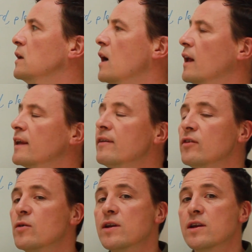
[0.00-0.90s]
I'll give
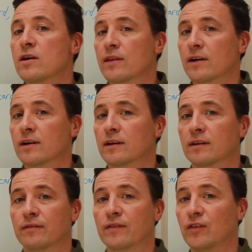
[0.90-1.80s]
you another
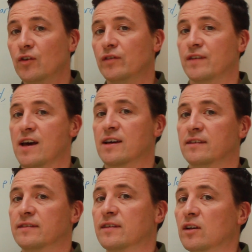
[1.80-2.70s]
few
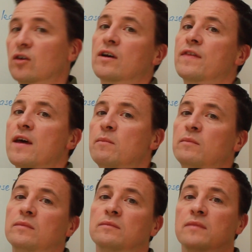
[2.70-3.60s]
seconds to look at them
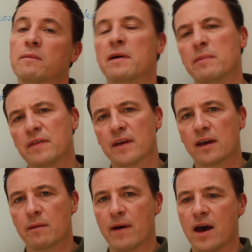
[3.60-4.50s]
and maybe think
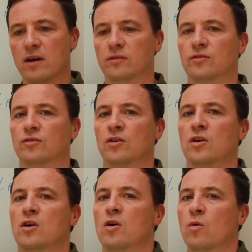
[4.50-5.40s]
about
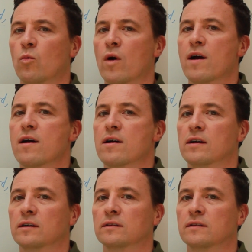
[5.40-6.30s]

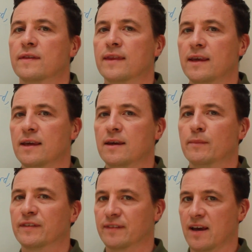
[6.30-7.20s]
where the
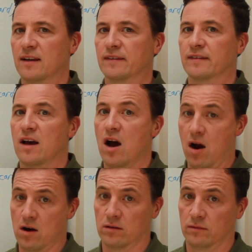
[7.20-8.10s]
mistakes
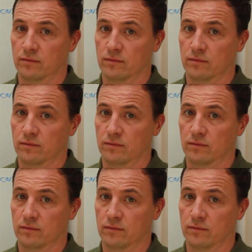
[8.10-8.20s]
are.